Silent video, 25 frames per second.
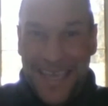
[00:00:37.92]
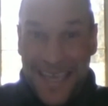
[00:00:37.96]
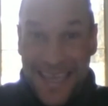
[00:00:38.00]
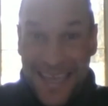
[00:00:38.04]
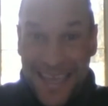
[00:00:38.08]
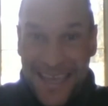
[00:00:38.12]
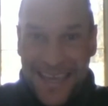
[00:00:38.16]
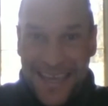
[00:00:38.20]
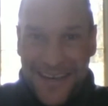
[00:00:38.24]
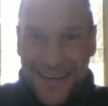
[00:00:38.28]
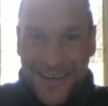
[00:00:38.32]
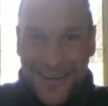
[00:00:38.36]

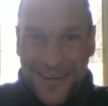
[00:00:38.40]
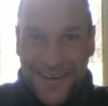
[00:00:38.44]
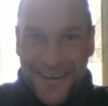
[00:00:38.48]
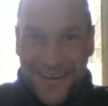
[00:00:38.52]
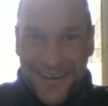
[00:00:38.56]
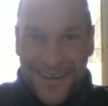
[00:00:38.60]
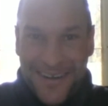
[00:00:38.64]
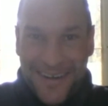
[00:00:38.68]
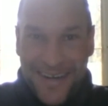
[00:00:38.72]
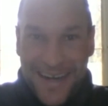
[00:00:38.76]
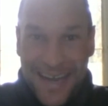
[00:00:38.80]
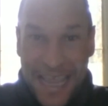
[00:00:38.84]

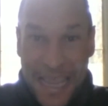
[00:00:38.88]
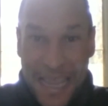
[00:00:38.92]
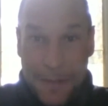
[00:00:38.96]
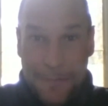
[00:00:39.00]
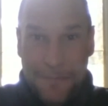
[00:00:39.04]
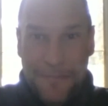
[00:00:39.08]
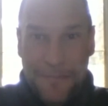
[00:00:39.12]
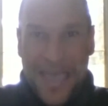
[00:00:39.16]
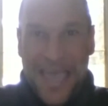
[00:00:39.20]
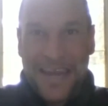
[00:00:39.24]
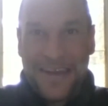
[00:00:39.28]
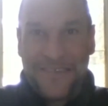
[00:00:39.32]
here in
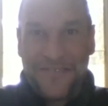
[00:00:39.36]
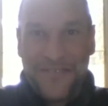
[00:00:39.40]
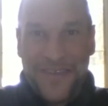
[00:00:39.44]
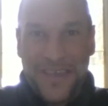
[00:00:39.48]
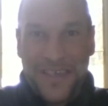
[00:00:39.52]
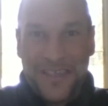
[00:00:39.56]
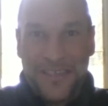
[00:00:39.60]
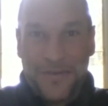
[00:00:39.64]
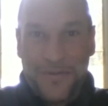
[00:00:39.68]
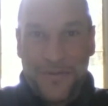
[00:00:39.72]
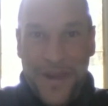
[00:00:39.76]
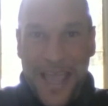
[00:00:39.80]

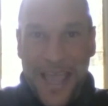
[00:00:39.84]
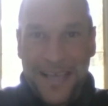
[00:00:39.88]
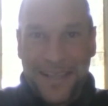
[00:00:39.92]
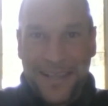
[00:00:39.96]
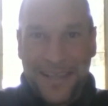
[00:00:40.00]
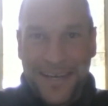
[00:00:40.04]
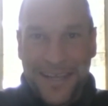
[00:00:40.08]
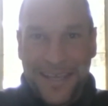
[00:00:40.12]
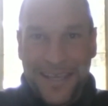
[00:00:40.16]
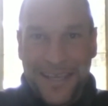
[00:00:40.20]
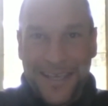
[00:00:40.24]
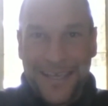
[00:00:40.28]
manifest
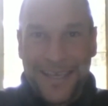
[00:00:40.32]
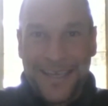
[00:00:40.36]
reality,